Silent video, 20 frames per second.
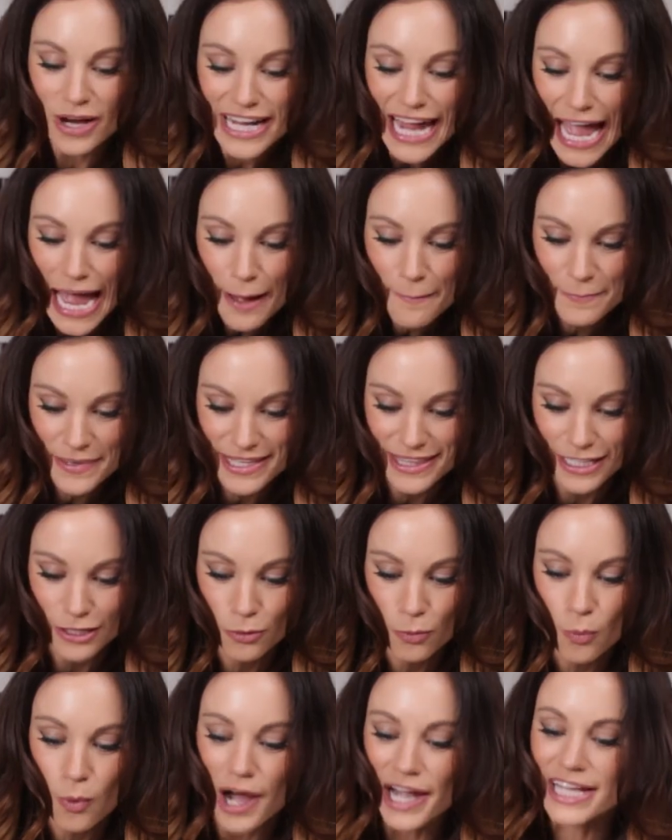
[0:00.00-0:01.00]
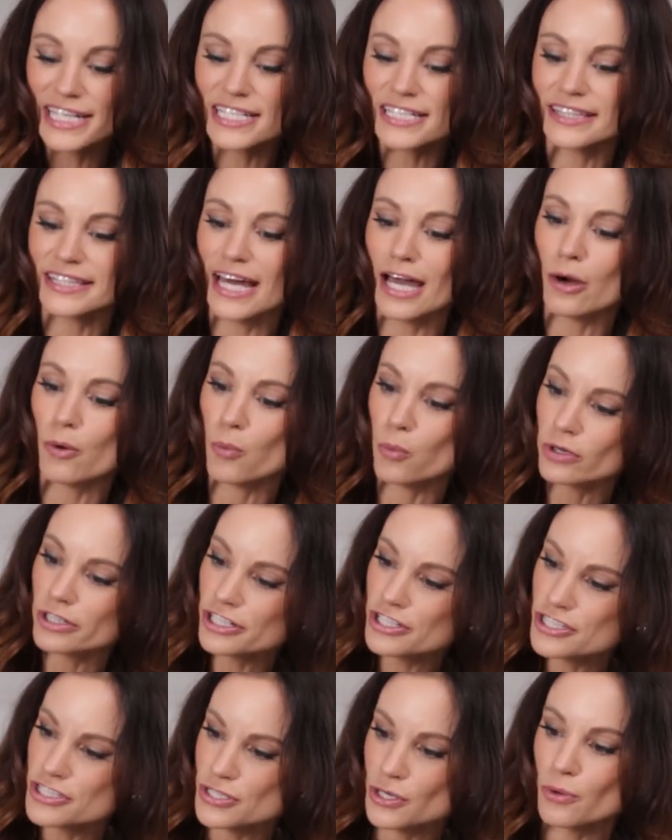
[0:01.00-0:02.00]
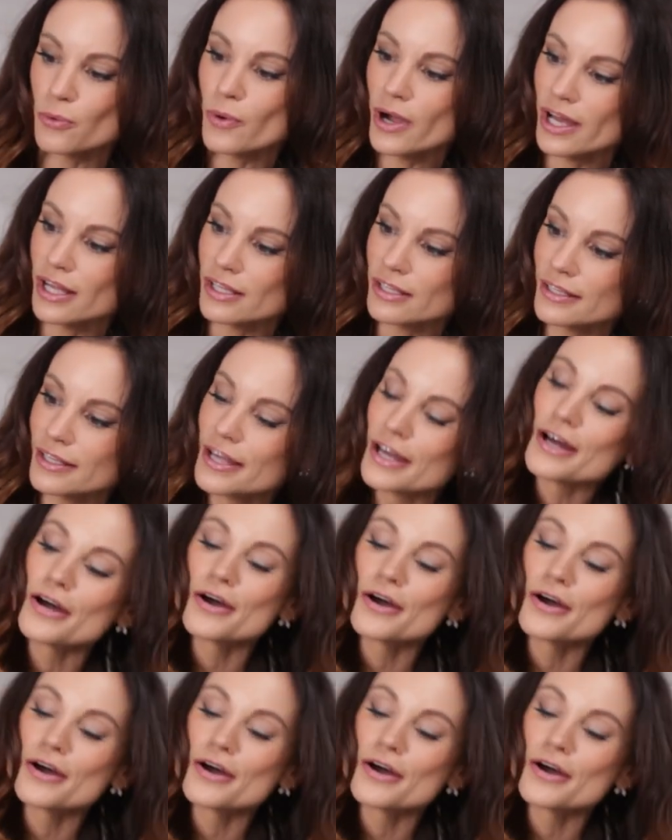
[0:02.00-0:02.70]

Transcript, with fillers: what happened there? Why did that work so well?